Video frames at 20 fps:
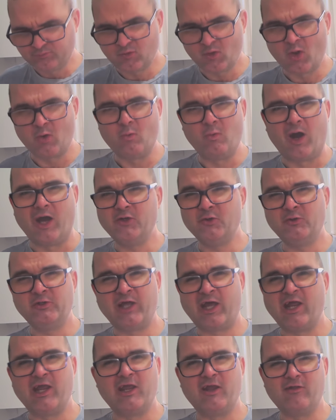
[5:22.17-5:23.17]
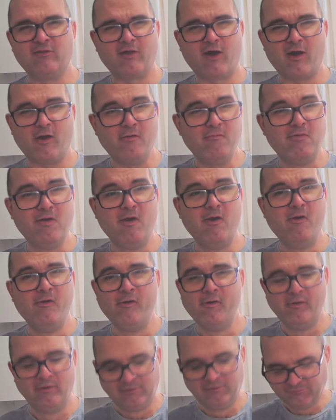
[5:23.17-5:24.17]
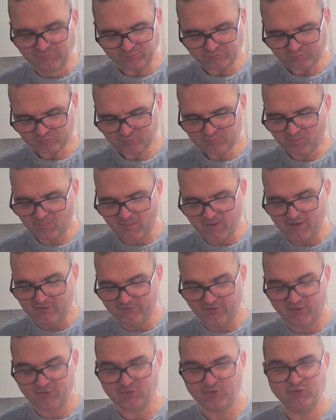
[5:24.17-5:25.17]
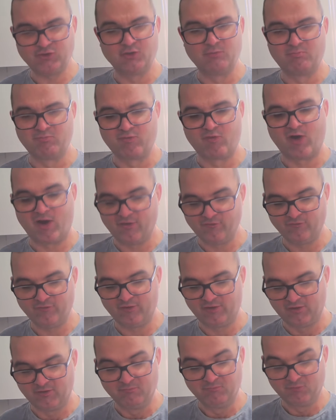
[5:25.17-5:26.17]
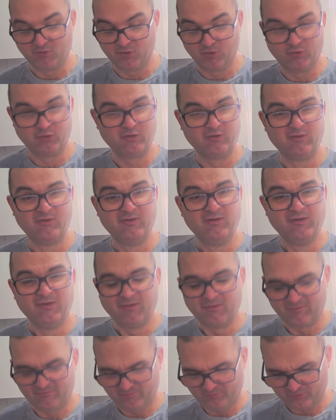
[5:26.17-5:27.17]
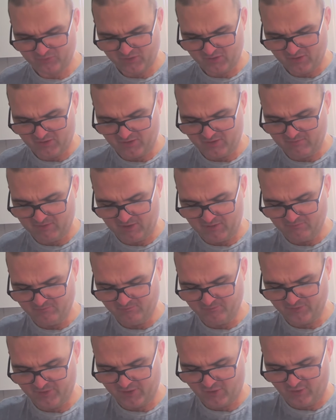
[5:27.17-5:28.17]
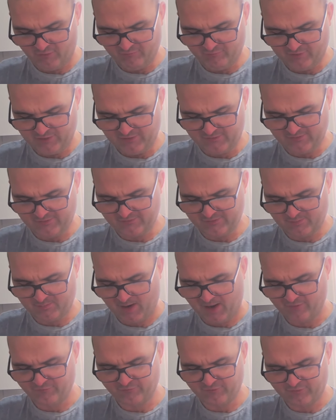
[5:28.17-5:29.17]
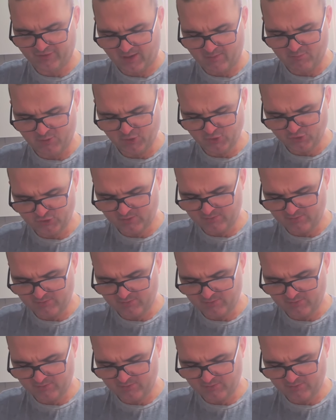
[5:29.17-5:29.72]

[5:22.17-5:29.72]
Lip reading: Why don't I hate that? It's actually surprisingly good. I mean, you can't really taste the pasta that much, to